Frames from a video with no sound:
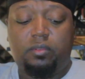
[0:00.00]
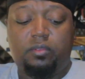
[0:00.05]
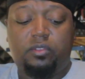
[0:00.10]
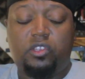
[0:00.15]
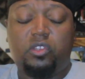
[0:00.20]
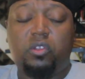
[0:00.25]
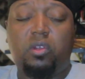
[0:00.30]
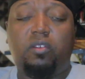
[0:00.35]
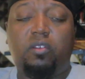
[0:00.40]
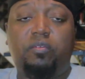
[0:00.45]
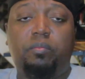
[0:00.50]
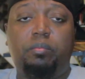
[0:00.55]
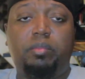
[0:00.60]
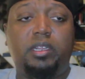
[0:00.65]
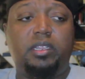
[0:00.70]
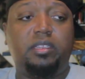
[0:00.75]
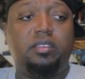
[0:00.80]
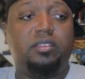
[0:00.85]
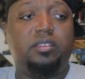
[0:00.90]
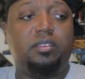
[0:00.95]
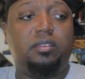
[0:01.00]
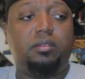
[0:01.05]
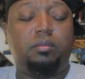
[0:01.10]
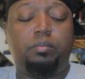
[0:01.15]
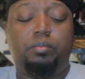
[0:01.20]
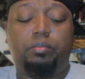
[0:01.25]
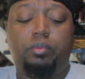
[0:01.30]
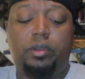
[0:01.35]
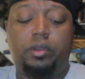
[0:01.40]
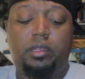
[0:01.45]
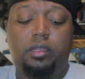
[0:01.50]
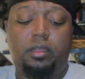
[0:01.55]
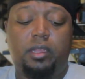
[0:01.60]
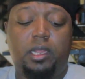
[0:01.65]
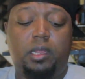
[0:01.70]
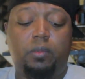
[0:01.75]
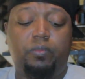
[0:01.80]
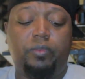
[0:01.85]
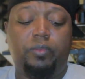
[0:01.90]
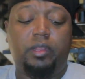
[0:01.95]
soft buttons. They're pretty
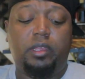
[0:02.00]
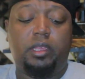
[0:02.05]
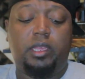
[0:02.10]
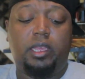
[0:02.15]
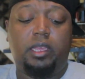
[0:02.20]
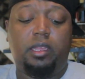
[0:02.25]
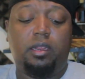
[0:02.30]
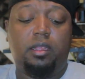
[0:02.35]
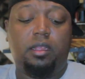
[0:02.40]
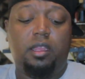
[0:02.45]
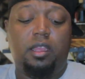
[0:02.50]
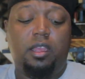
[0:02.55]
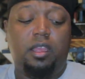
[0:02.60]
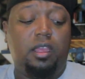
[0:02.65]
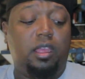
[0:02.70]
comfy to hit.